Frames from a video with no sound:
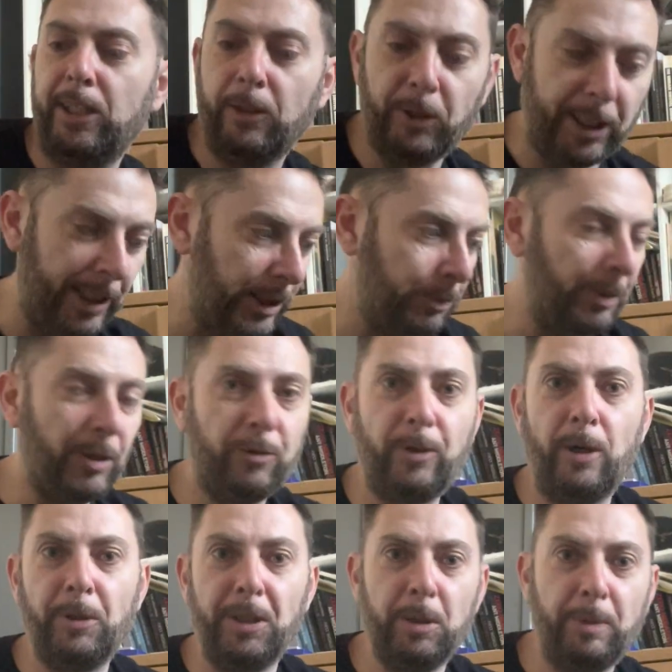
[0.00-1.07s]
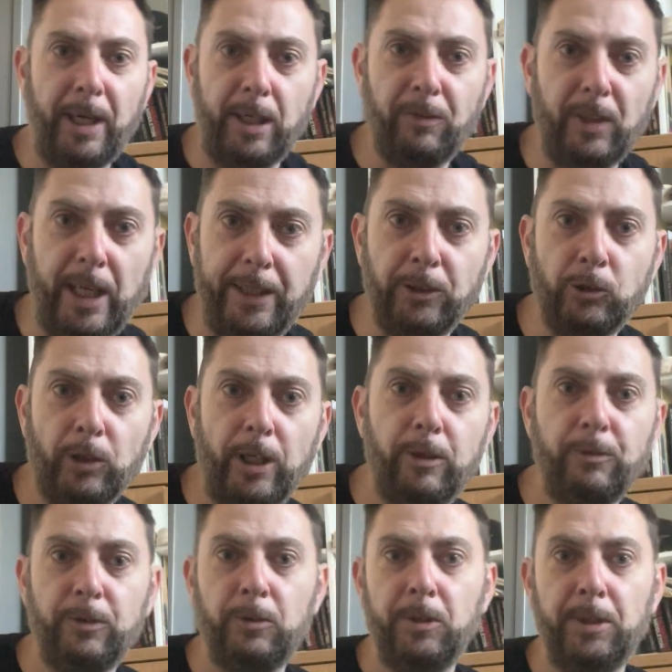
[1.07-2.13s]
know, kit's been thrown in the back of a Land
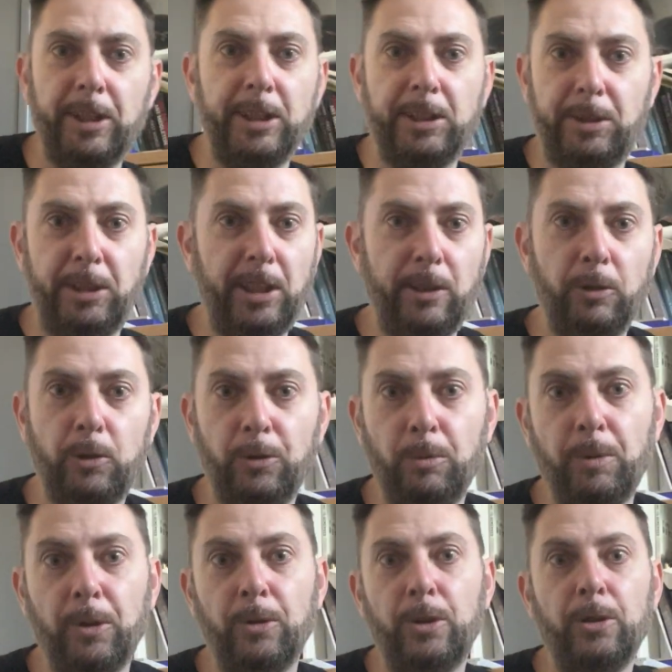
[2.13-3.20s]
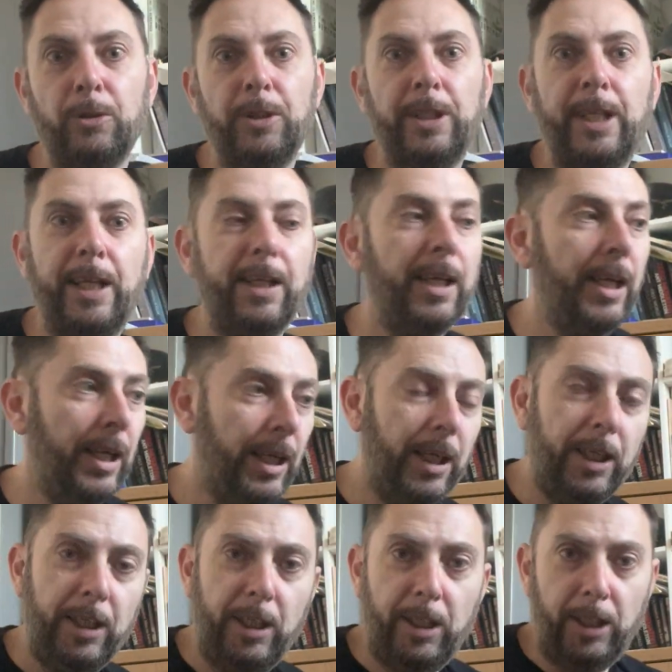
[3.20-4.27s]
Rover and there's, you know, gun upon gun, and then,
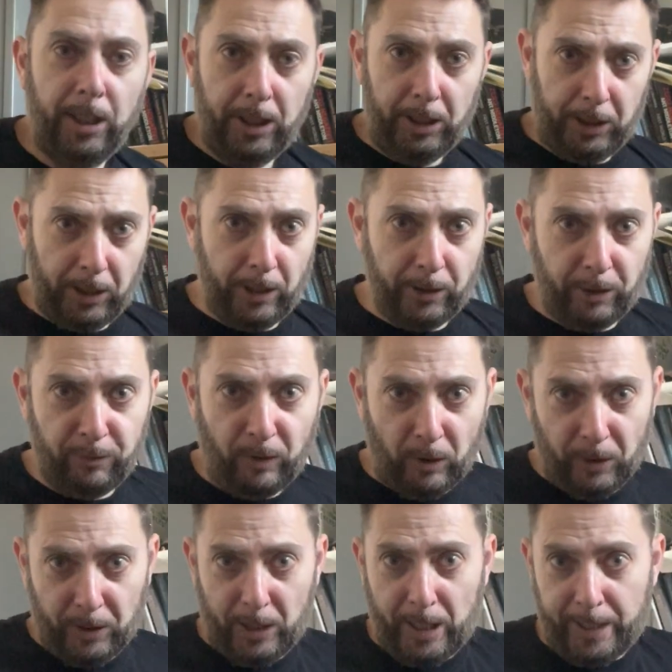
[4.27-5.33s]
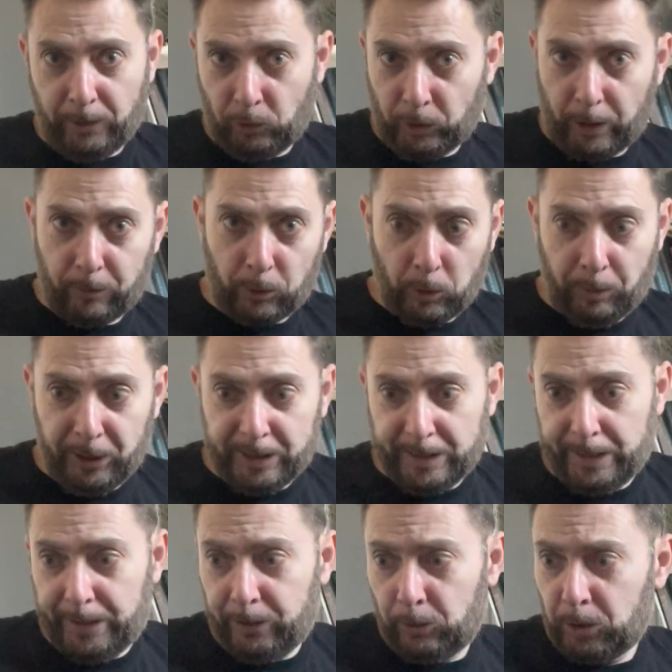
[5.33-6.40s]
you know, you follow the Land Rover up into
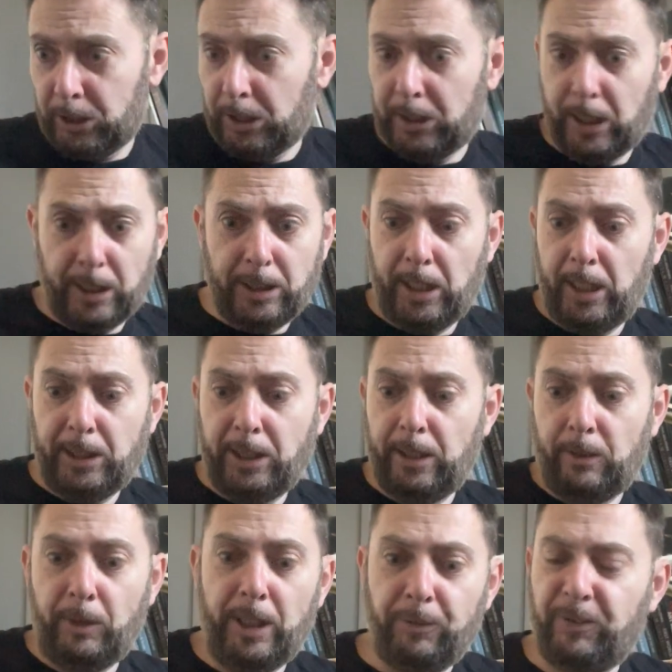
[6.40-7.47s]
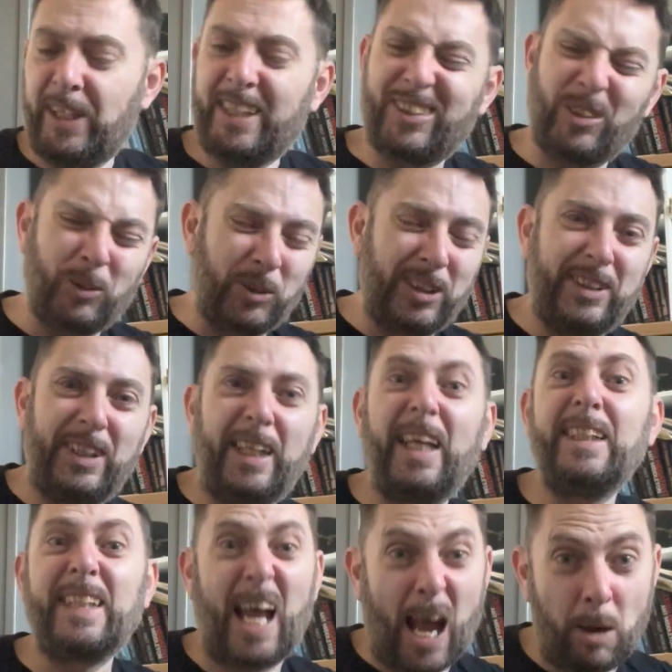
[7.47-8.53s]
the hills, and, you know, for that sort of thing,
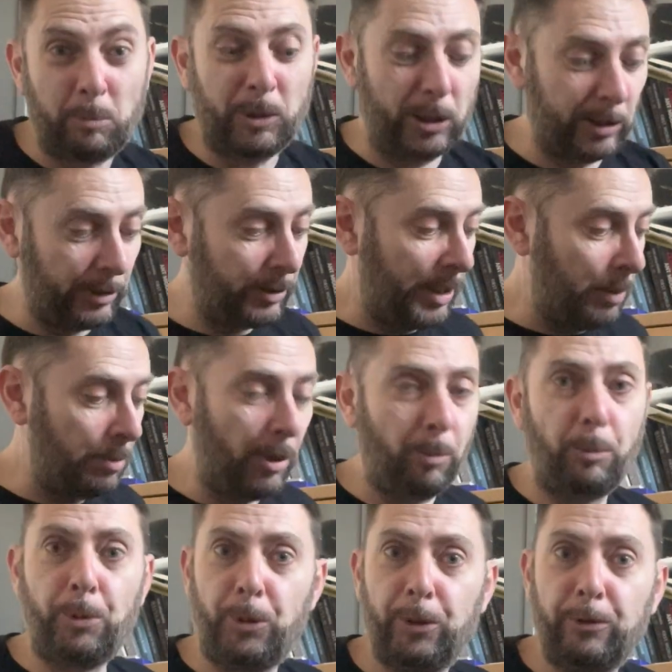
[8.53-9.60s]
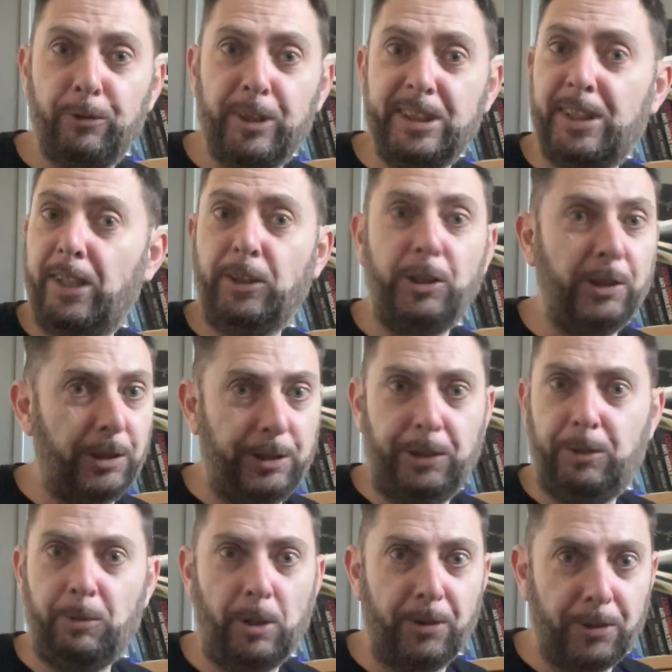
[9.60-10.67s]
it's absolutely bomb-proof. It's that
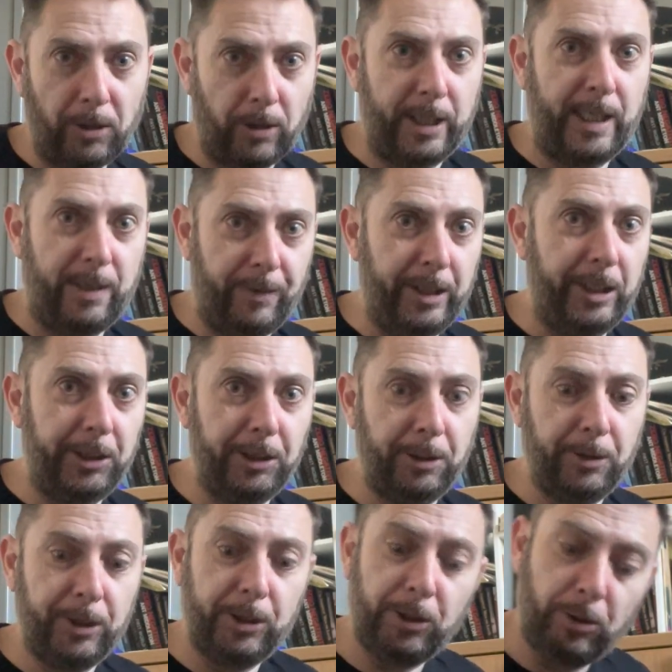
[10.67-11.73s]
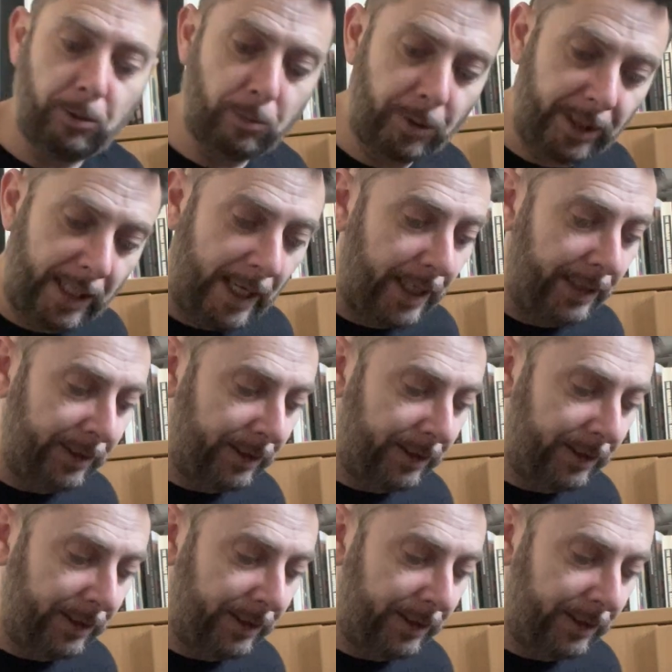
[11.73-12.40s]
you are not going to have an issue at all with that. And